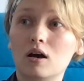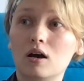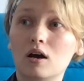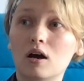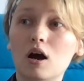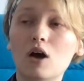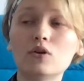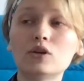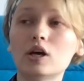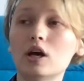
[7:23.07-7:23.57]

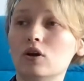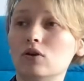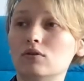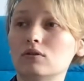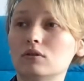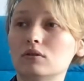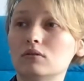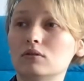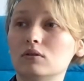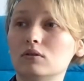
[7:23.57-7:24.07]
oh no
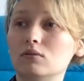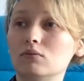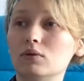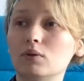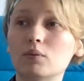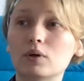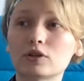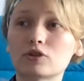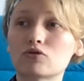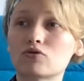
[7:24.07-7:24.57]
we
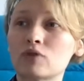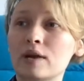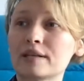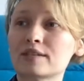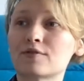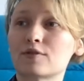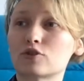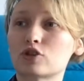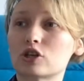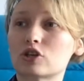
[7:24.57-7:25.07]
want to
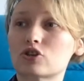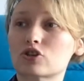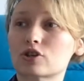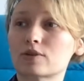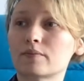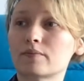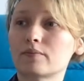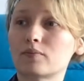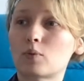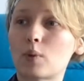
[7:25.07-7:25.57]
transfer teacher
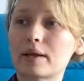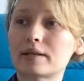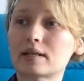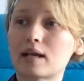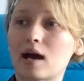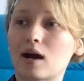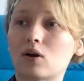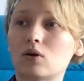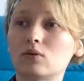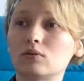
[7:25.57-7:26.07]
right
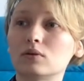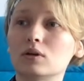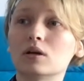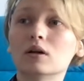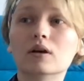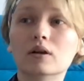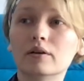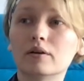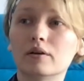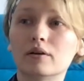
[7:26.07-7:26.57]
now
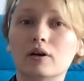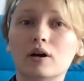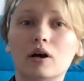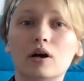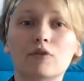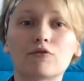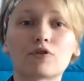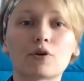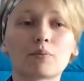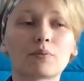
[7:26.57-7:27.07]
uh,
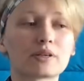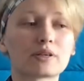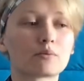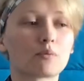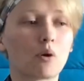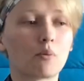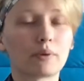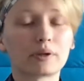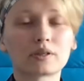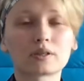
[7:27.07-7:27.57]
from this
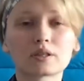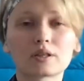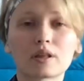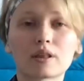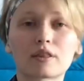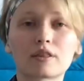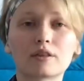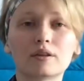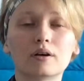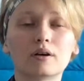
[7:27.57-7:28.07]
moment
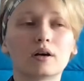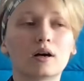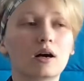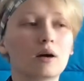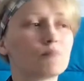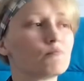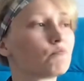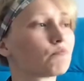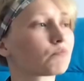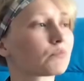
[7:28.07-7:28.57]

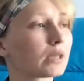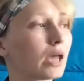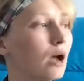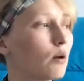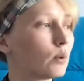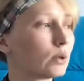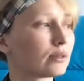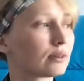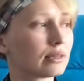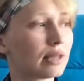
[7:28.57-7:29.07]
um, i
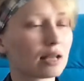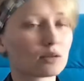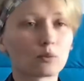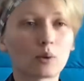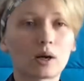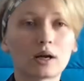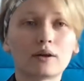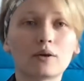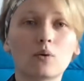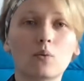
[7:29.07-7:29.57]
want that
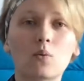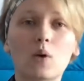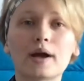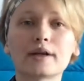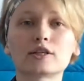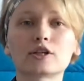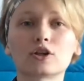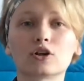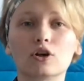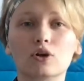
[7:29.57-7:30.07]
one
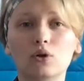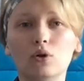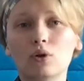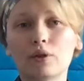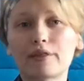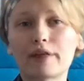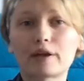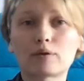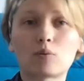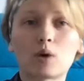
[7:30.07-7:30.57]
white girl or
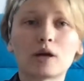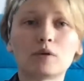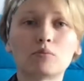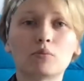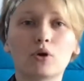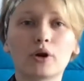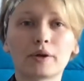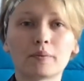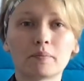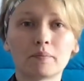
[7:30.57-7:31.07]
that white
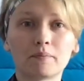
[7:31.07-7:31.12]
boy